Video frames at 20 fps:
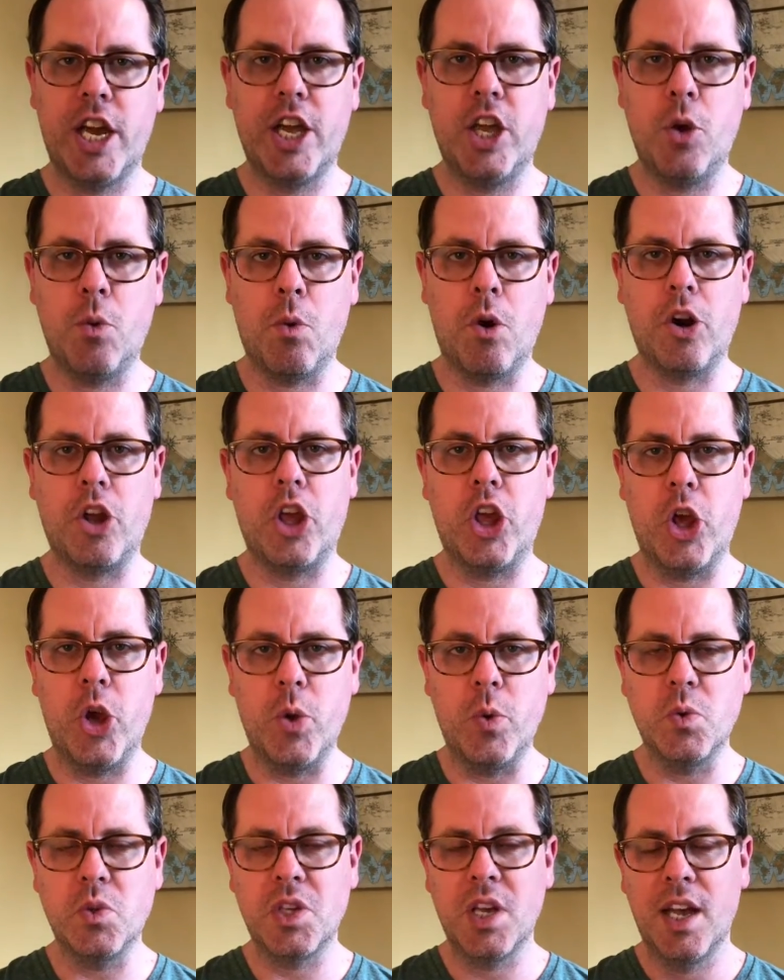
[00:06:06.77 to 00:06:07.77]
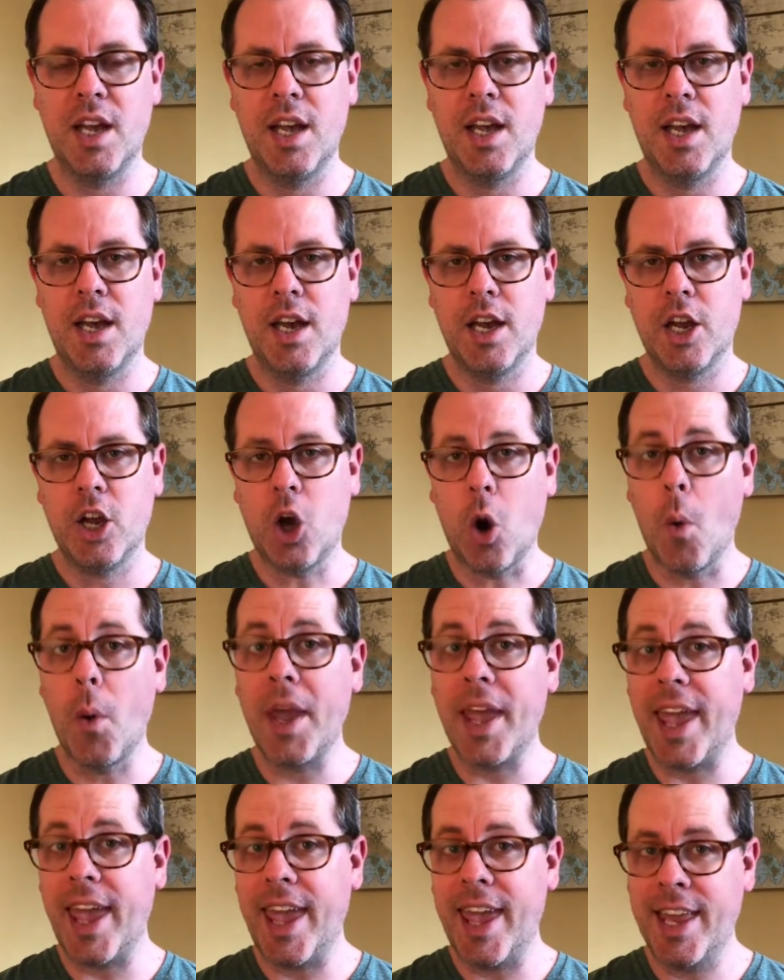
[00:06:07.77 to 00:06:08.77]
you want to use,
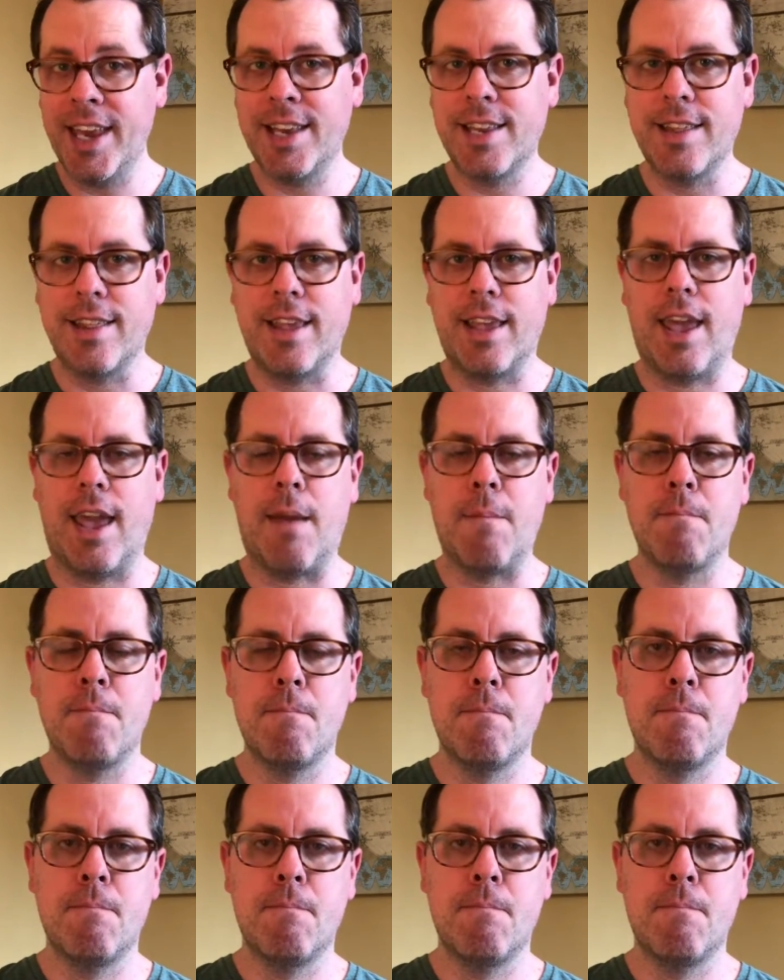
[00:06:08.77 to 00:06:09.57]
going into the game.